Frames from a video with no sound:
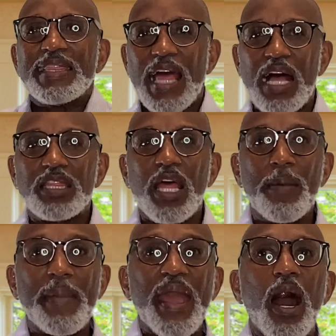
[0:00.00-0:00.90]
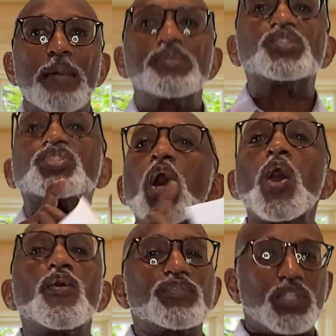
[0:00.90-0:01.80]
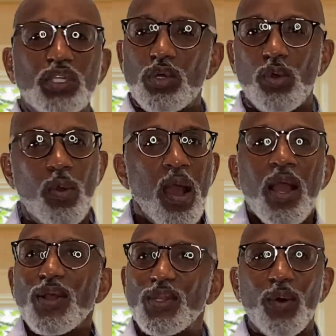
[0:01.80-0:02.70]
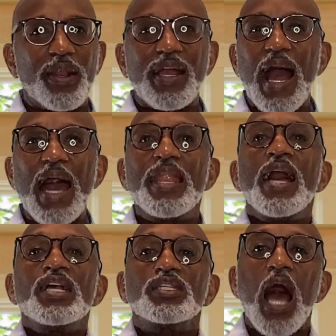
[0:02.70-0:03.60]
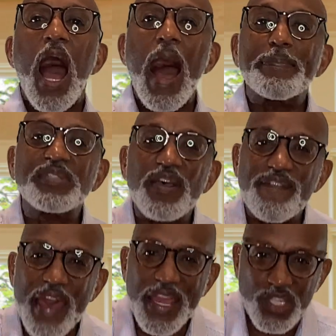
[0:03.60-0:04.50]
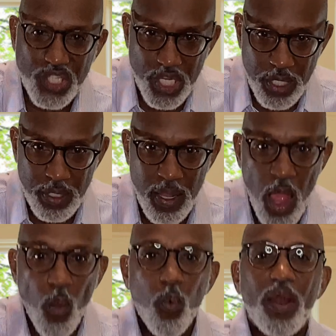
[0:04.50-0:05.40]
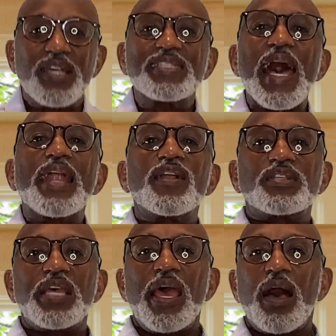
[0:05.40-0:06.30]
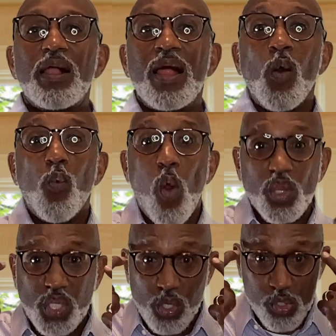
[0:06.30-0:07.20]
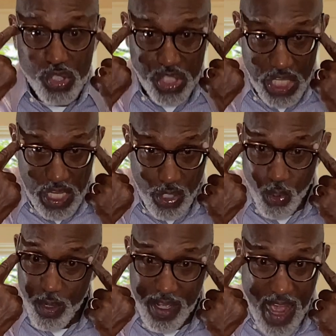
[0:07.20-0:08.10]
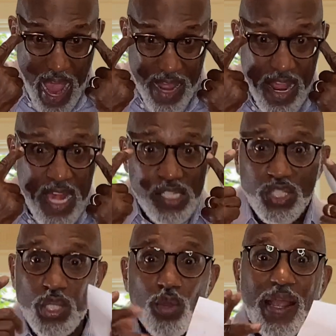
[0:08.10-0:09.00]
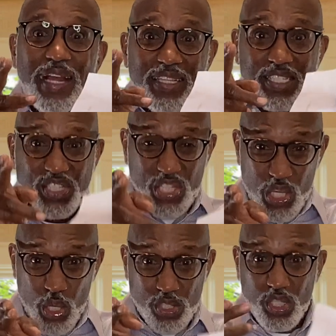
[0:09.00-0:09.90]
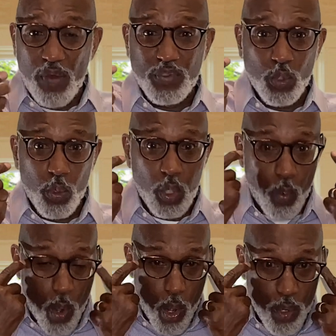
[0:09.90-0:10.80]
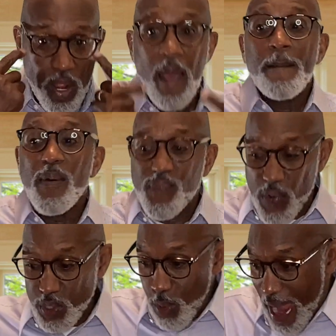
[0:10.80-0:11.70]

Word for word: thou then may observe to do. Glory to God. Observation. What does that entail? what you see, glory to God. So you got to see yourself doing the word before you